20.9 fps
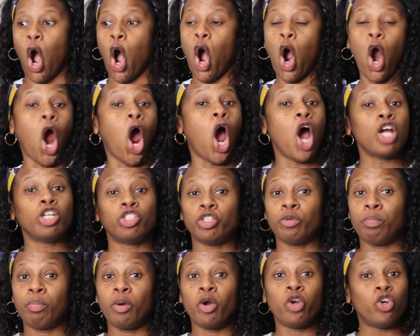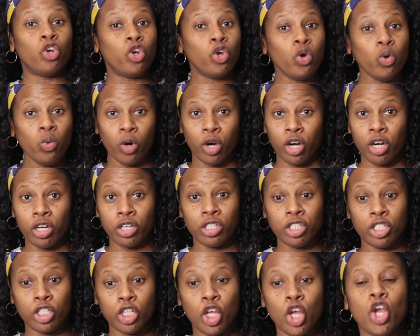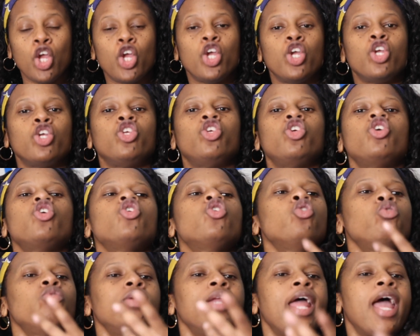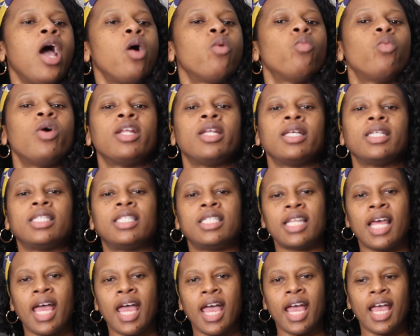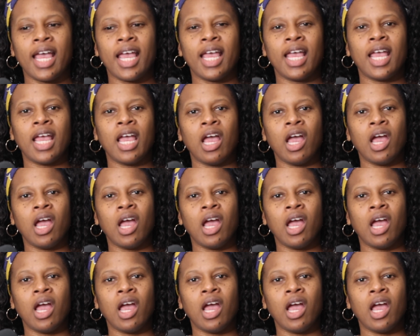are entrepreneurs, you now want to say,